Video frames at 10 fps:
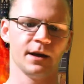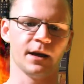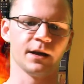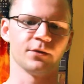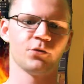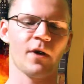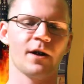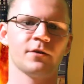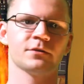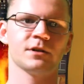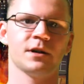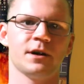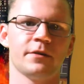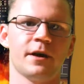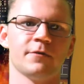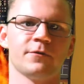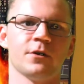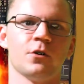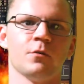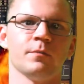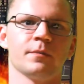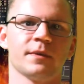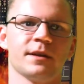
And throughout that film,